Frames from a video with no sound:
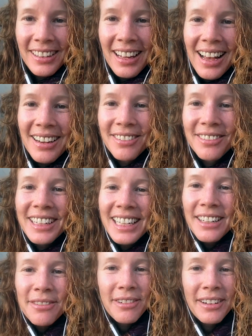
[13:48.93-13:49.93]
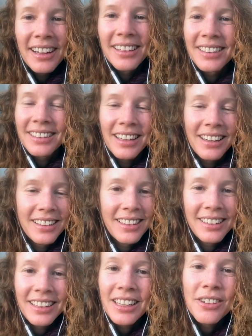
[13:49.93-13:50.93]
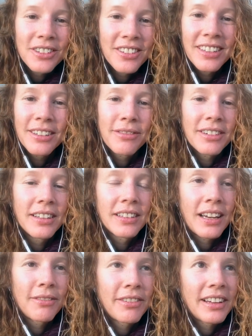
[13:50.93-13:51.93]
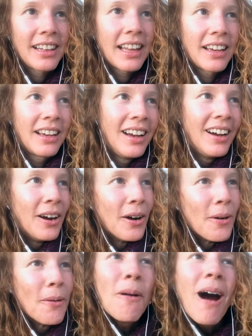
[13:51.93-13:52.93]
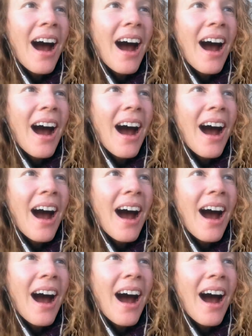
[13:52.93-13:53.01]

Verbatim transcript: I really felt a huge difference. I felt like, wow!